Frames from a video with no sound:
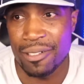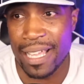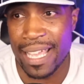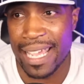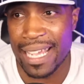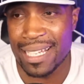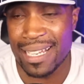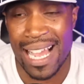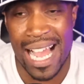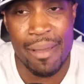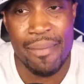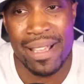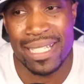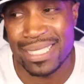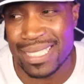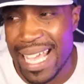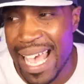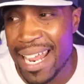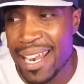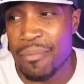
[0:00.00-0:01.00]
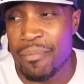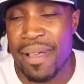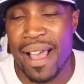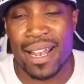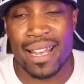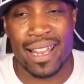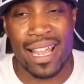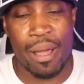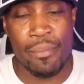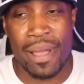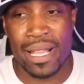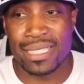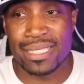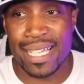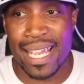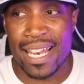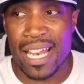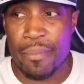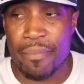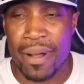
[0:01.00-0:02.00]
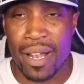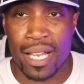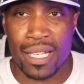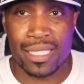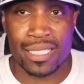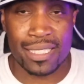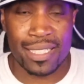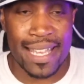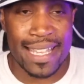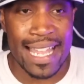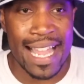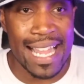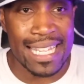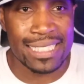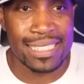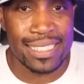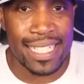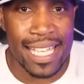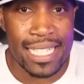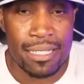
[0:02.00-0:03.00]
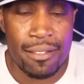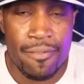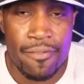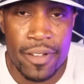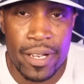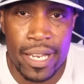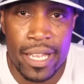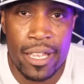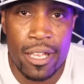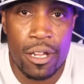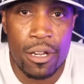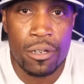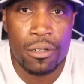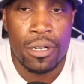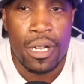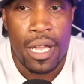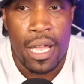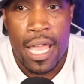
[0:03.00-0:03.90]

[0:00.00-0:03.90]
And I'm excited about it. I'm excited about it because, like I said in the video,